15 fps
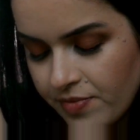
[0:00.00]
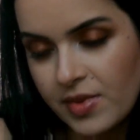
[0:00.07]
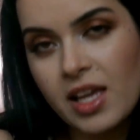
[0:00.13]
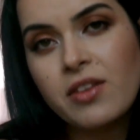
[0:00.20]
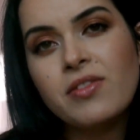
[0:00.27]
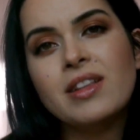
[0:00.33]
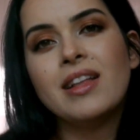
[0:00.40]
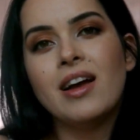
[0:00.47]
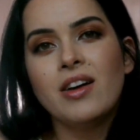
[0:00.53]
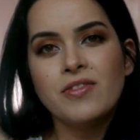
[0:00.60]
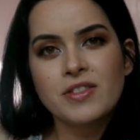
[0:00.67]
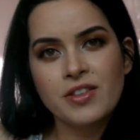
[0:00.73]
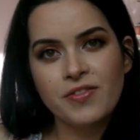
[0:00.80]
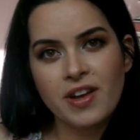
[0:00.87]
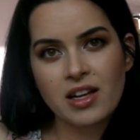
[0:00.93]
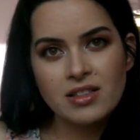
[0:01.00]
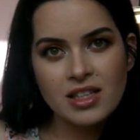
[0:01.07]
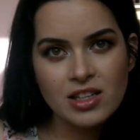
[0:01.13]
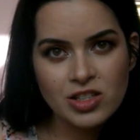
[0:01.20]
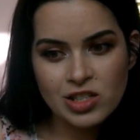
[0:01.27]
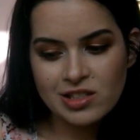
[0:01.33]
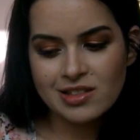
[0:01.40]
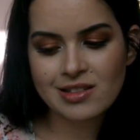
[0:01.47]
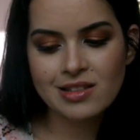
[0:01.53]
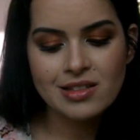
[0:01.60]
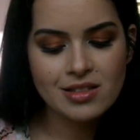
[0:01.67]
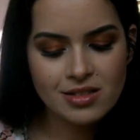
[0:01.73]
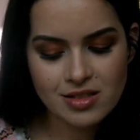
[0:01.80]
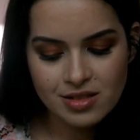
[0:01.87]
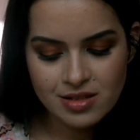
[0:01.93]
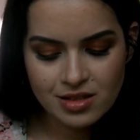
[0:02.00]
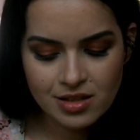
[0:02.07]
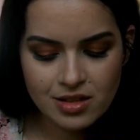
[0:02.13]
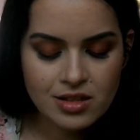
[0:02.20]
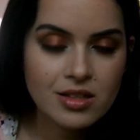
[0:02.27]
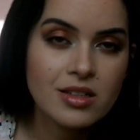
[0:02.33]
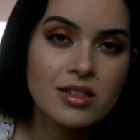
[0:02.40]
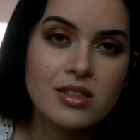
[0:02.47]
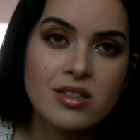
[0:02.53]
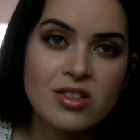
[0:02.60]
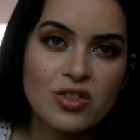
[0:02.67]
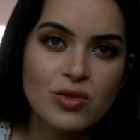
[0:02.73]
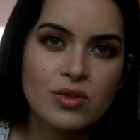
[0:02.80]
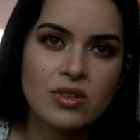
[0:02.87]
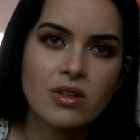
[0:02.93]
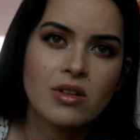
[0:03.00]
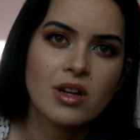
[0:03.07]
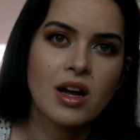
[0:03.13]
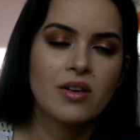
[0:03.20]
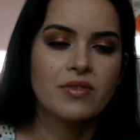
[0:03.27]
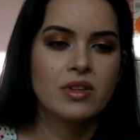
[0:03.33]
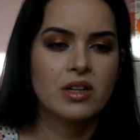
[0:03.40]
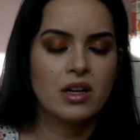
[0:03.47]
Even after foundation and concealer, it's still not covered